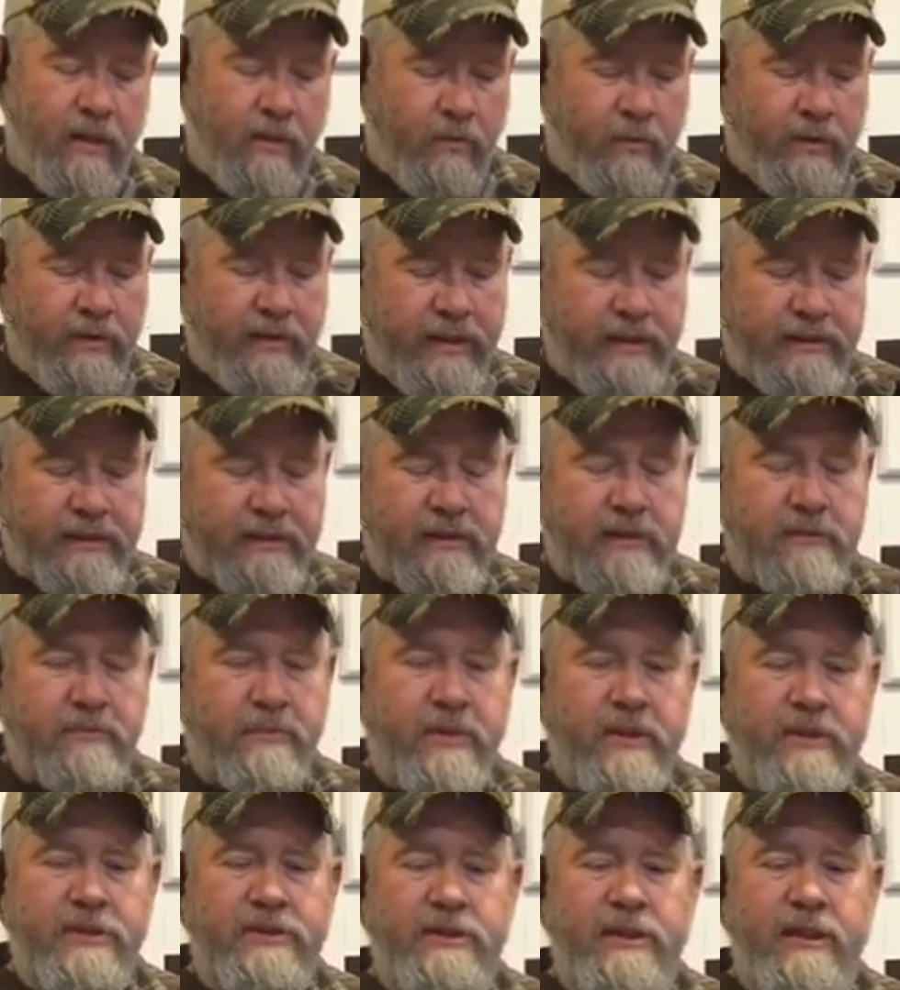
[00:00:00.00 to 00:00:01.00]
When this is
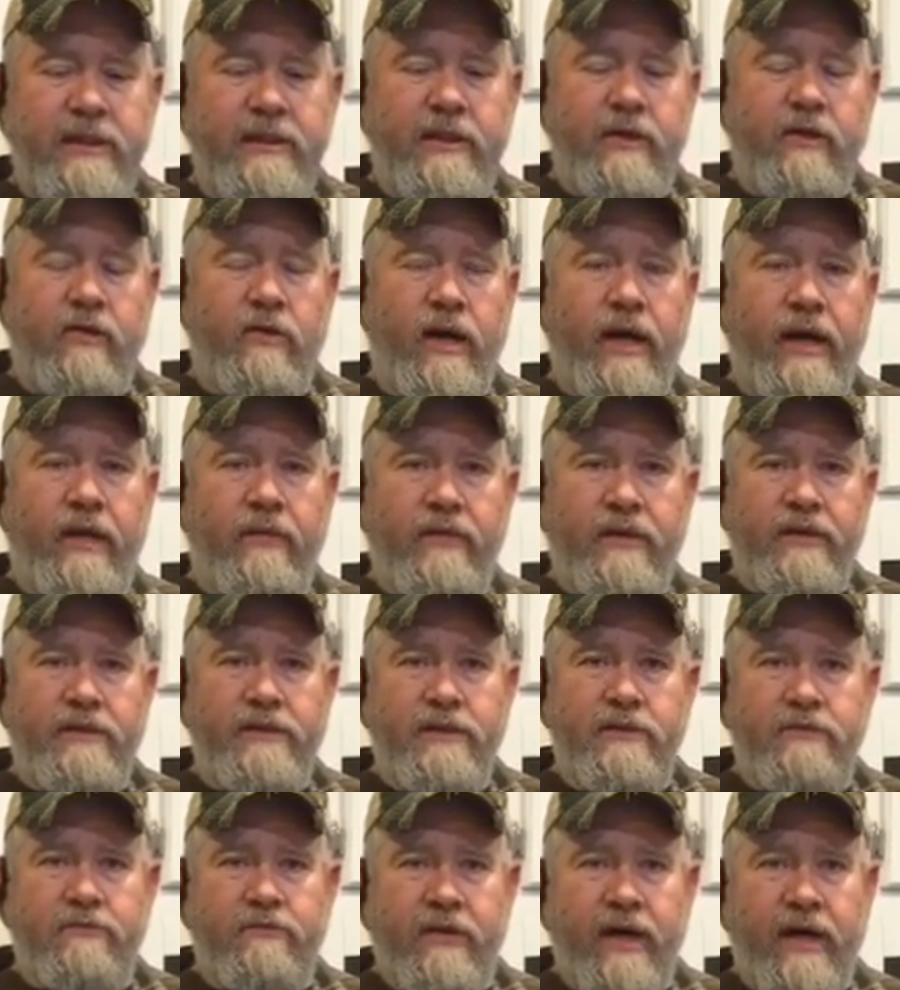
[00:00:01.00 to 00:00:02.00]
pushed in the ground, this
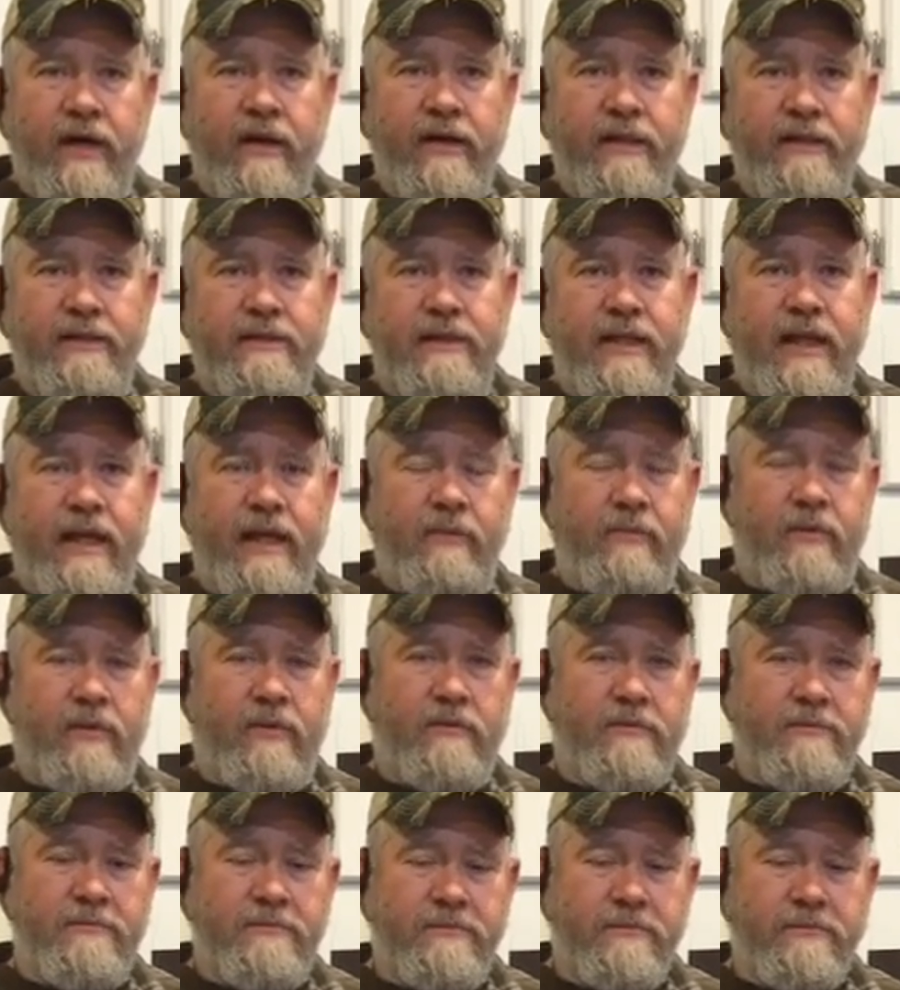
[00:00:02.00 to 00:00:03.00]
is very stable.